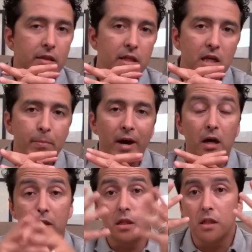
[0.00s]
Think
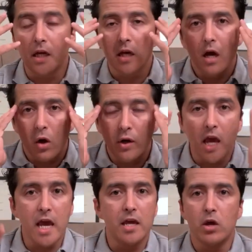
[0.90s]
about it. Like,
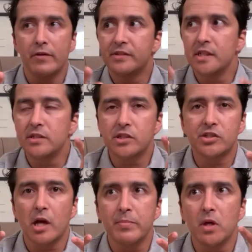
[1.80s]
okay, hey, you have seen
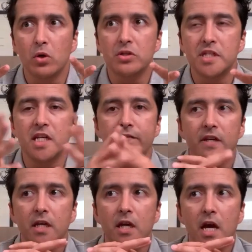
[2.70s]
just something on the
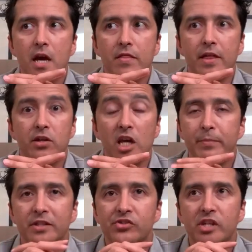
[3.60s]
TV that you
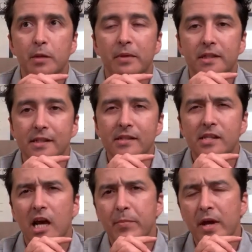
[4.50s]
have been seeing, but this
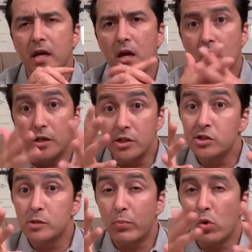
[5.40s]
time, hey,
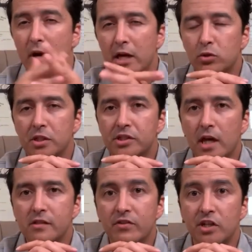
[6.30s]
this sport actually
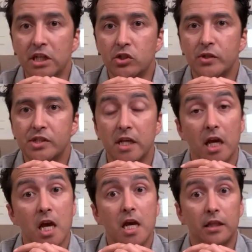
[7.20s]
sounds very
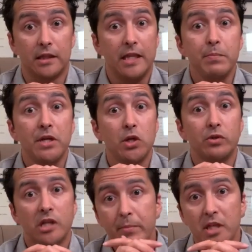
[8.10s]
interesting. Let me
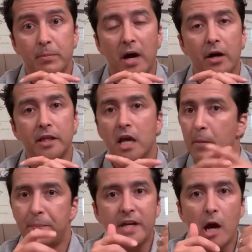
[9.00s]
do something about it.
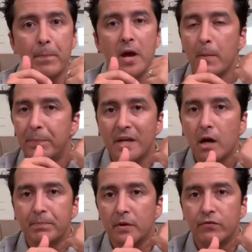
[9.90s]
Pick up
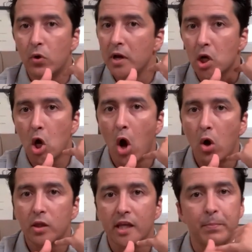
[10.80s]
pick up the phone and
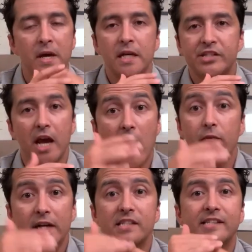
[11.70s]
call them say
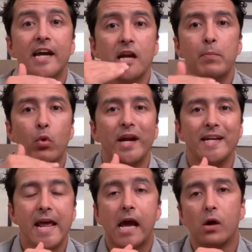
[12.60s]
i want to sign up
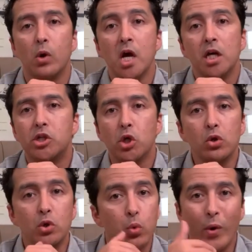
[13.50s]
right now
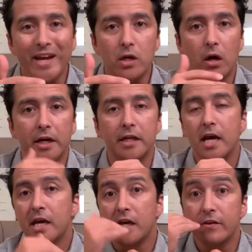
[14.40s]
don't wait on
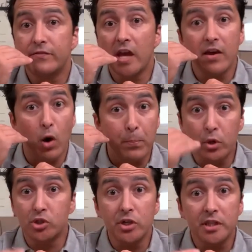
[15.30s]
it if an
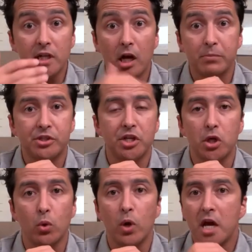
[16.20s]
opportunity comes to
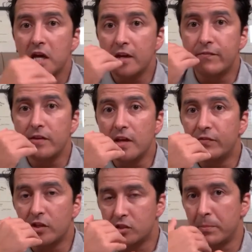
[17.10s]
you if,
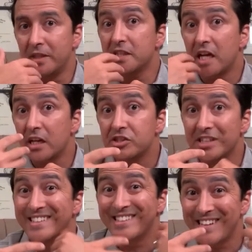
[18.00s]
if something
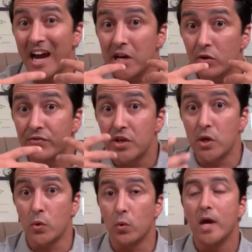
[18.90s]
tells inside of
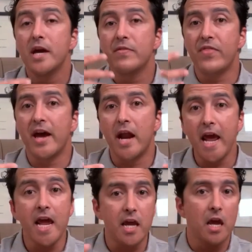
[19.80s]
you that
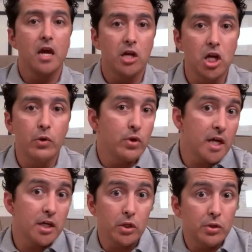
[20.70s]
hey you know you
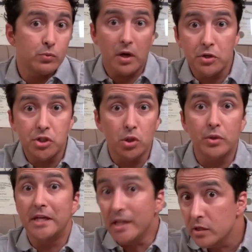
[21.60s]
can do this why don't you
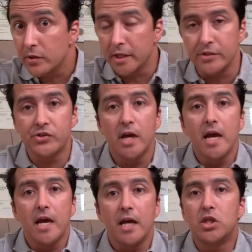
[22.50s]
look into this
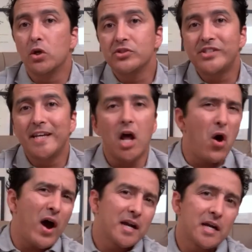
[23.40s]
don't say
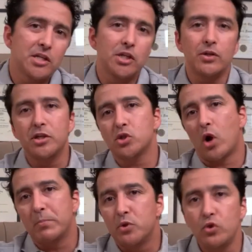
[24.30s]
oh i can't do this
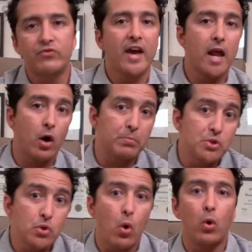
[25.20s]
or i'm too fat or i'm
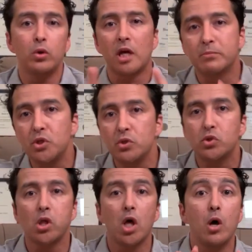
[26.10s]
too old i'm too
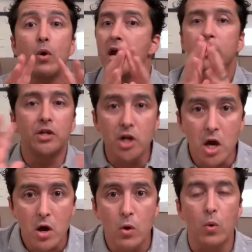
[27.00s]
slow
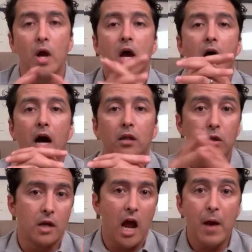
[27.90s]
no uh,
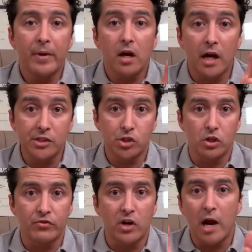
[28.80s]
look i'm a kite
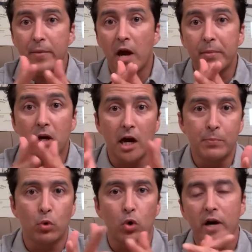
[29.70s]
surfer I'm, I'm a
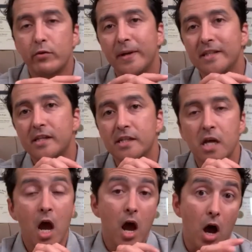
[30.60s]
kiteboarder everybody
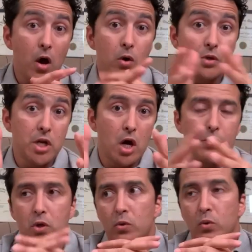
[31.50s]
says oh you
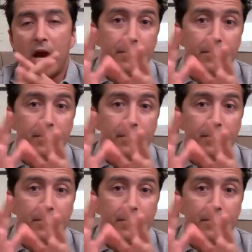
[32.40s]
know you